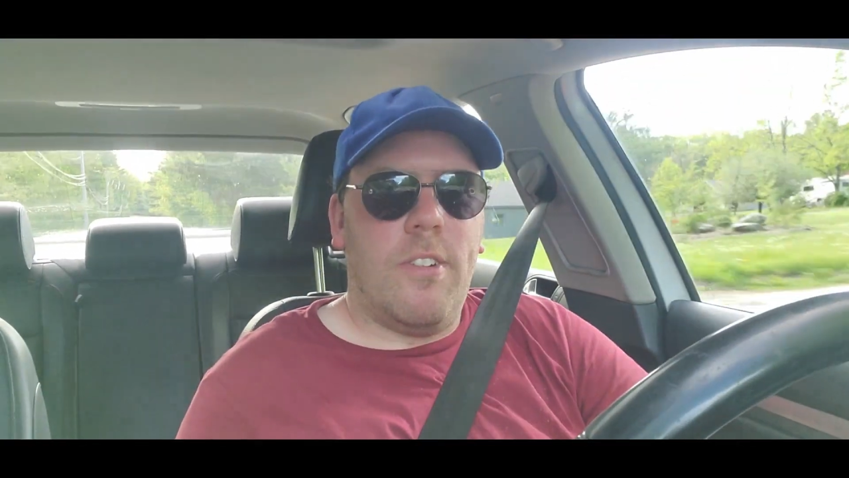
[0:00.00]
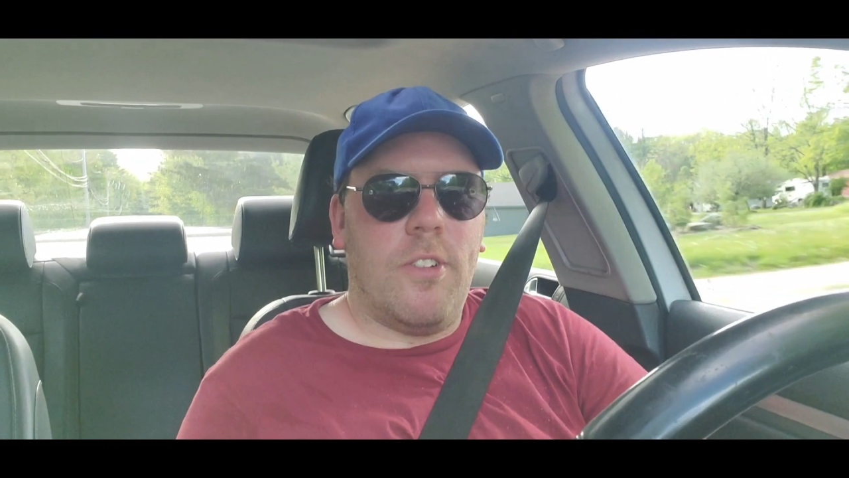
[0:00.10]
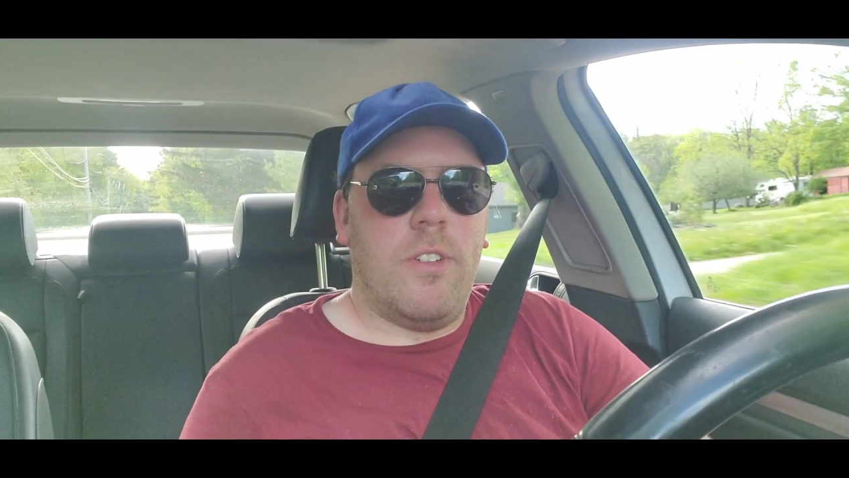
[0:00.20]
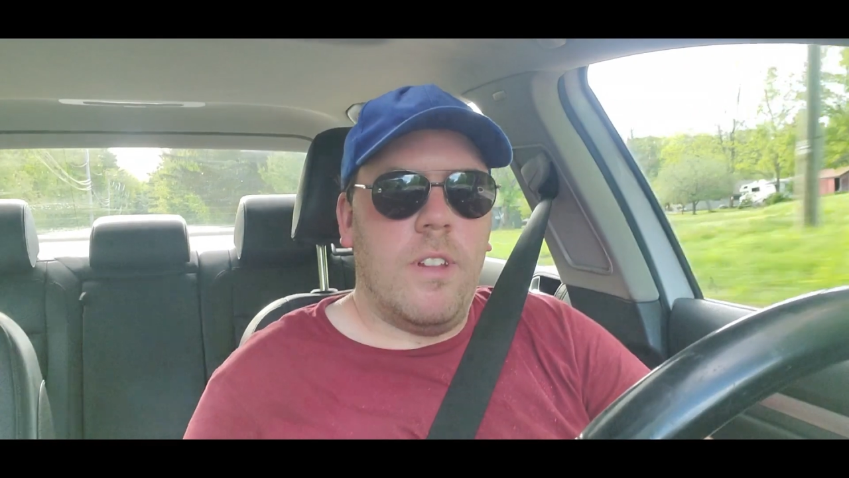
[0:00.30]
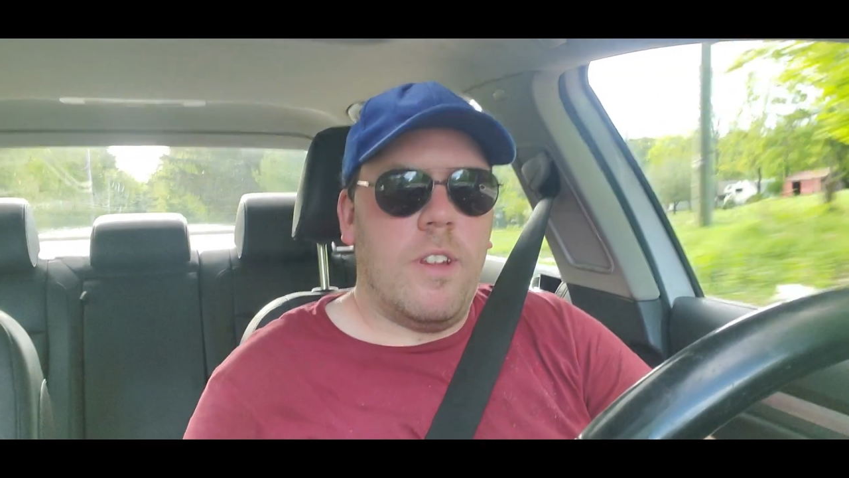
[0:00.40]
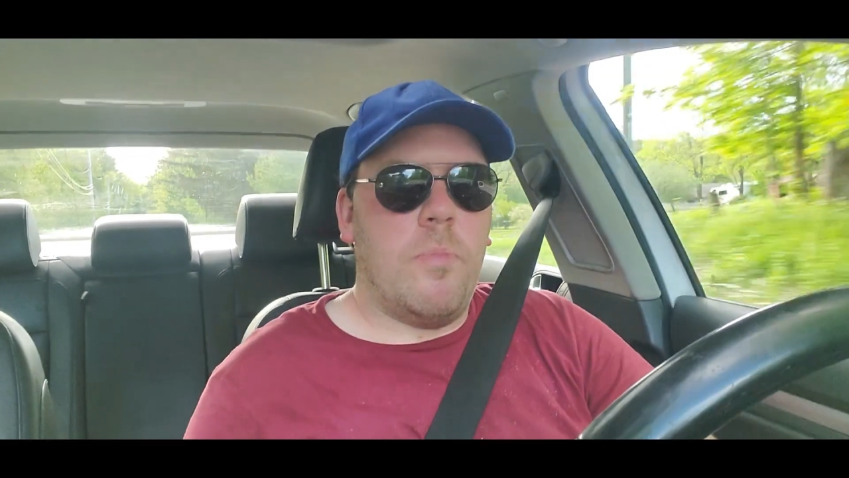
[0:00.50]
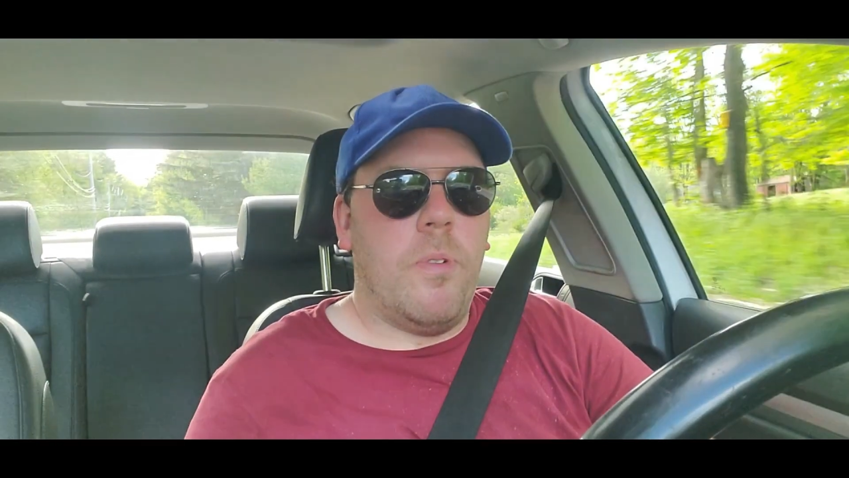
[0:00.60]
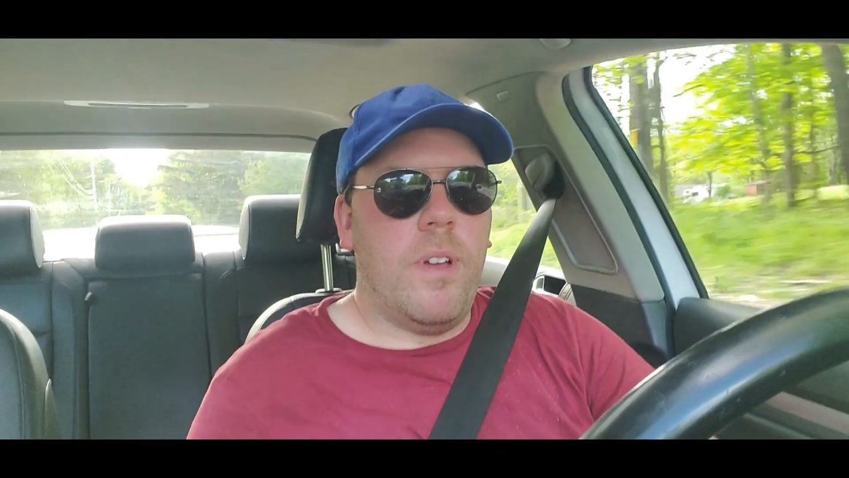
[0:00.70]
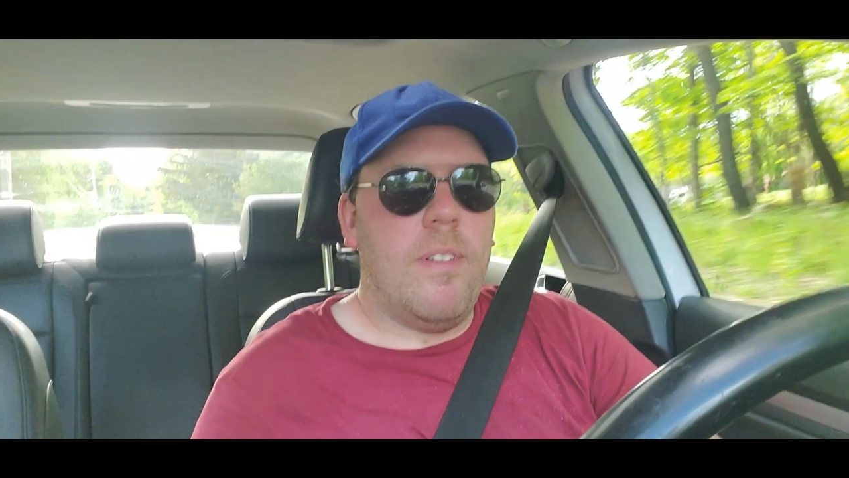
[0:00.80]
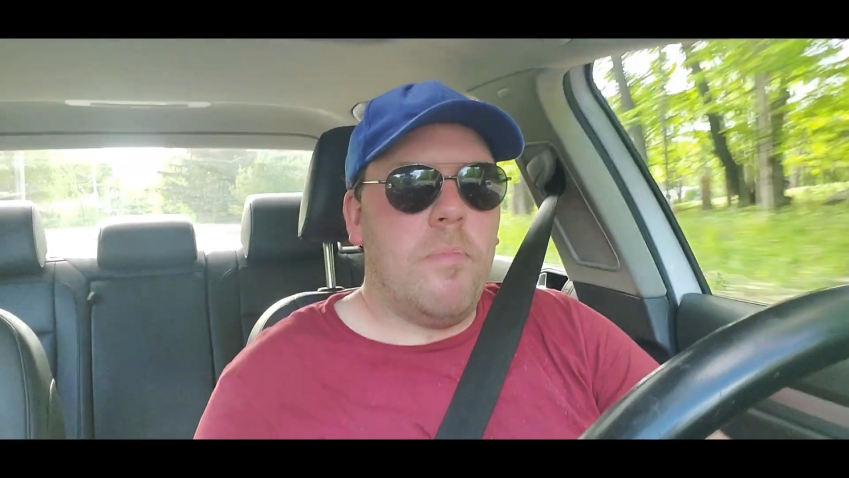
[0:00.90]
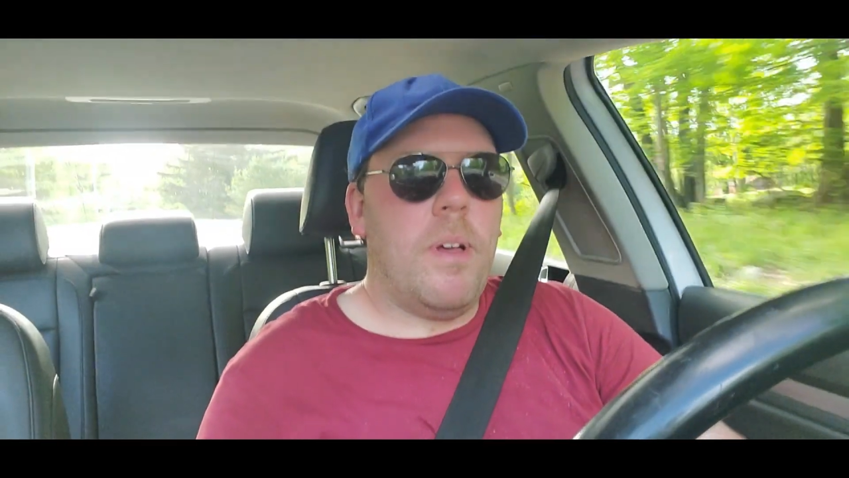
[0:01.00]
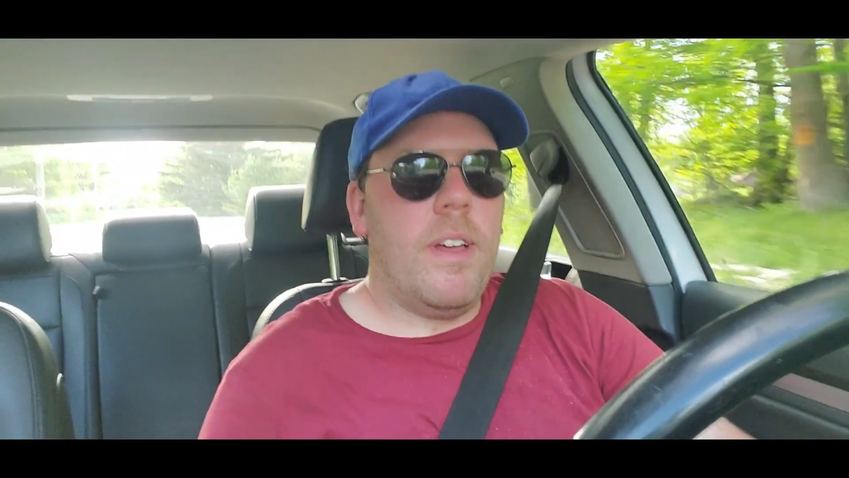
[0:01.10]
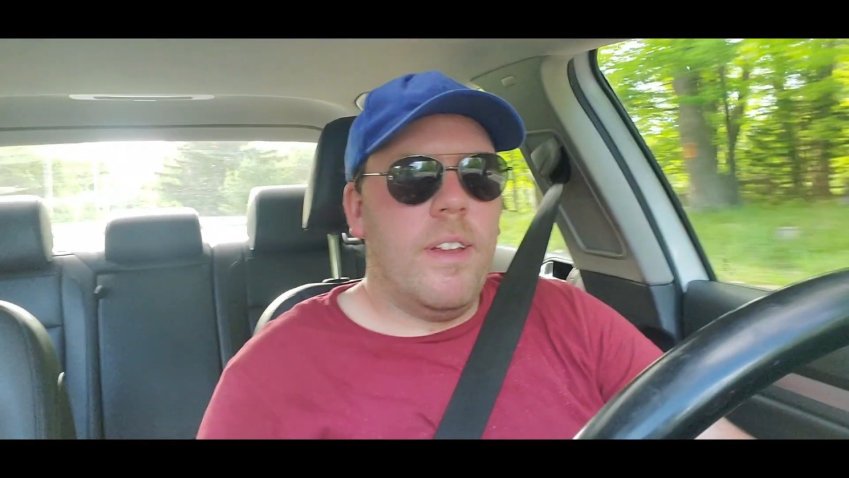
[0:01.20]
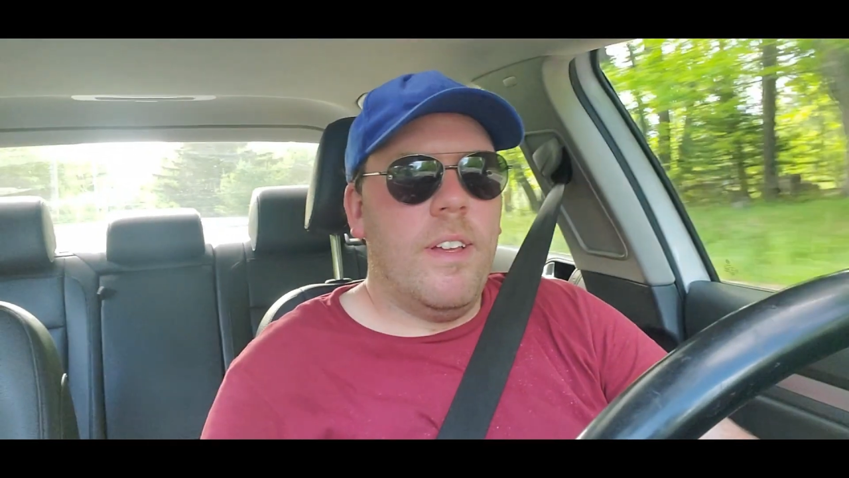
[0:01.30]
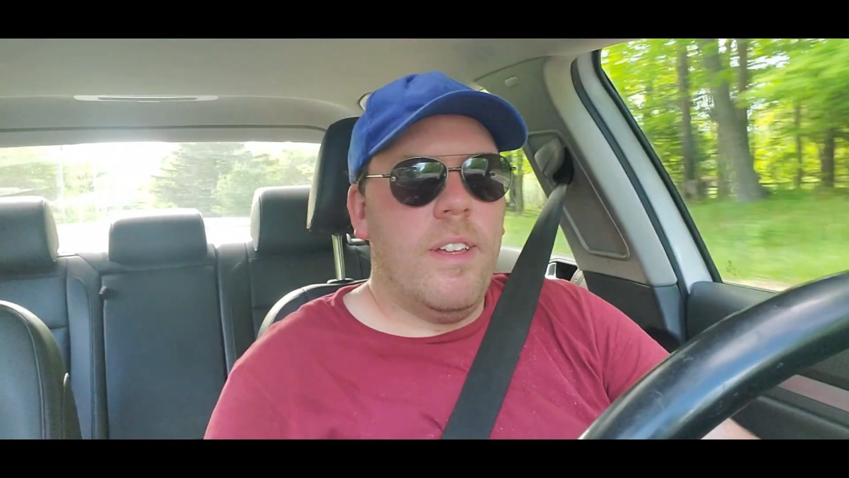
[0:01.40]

years old at this point, but